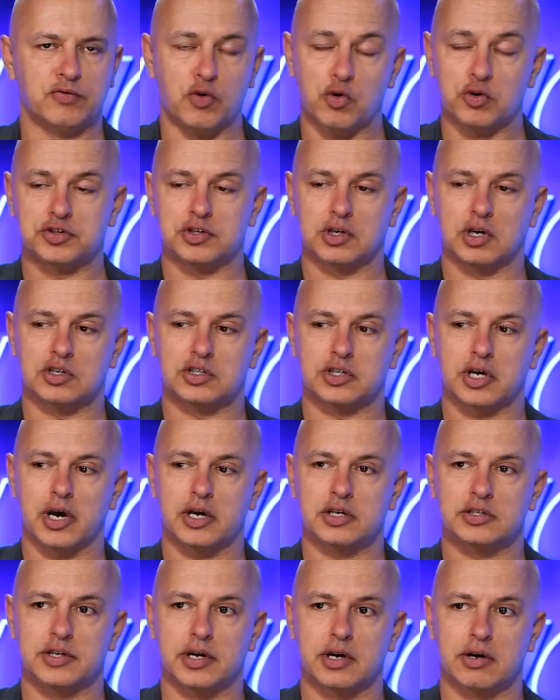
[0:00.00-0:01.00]
forcing a
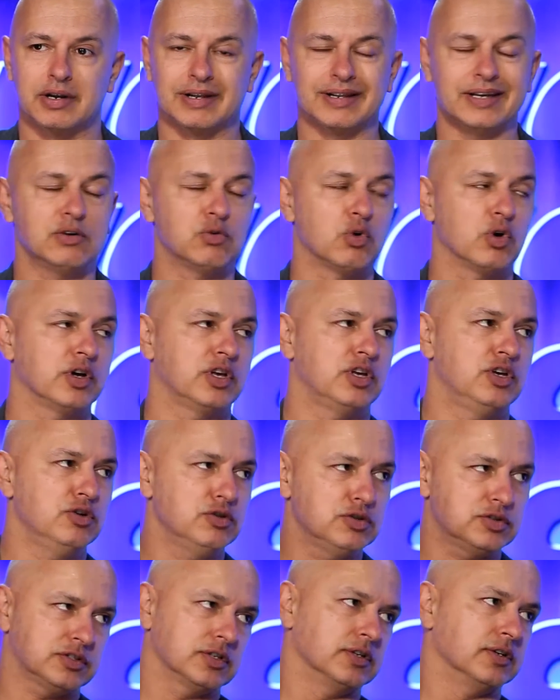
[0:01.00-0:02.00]
change there, and Leroy
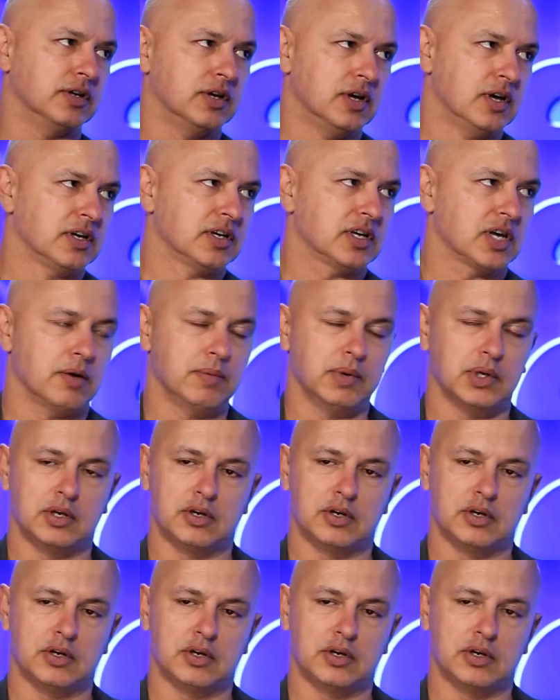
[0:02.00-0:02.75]
Houston coming